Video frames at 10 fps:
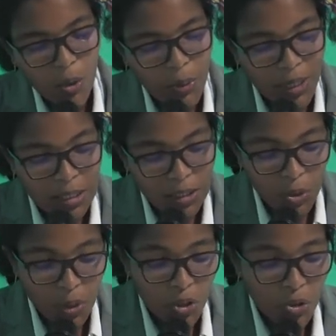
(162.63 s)
we need
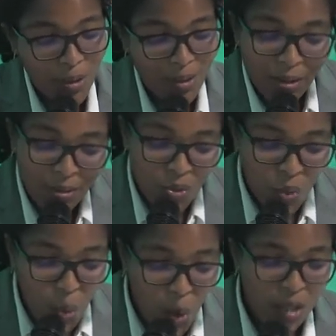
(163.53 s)
to ensure that there is
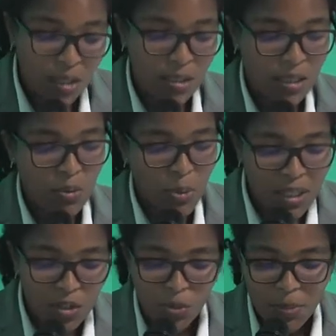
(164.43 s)
quality, we
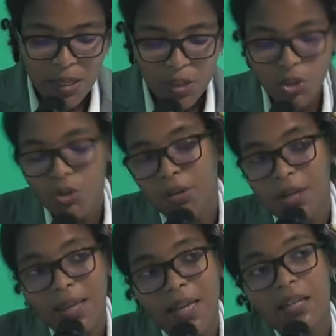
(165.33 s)
need to be
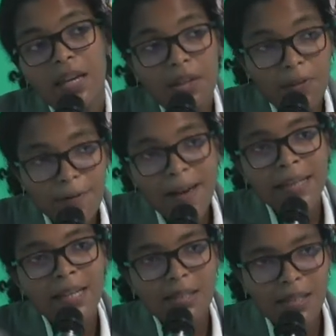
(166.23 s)
ensuring that the
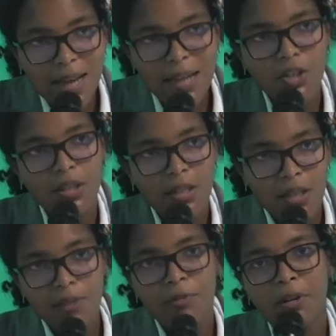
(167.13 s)
finance is actually
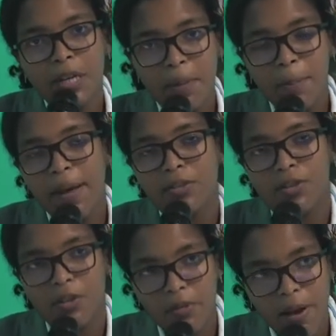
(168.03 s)
delivering impact
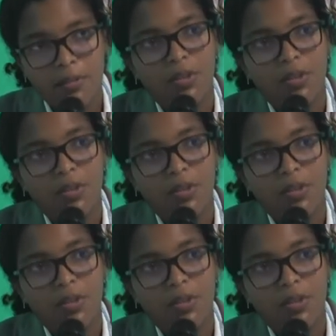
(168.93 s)
on the ground.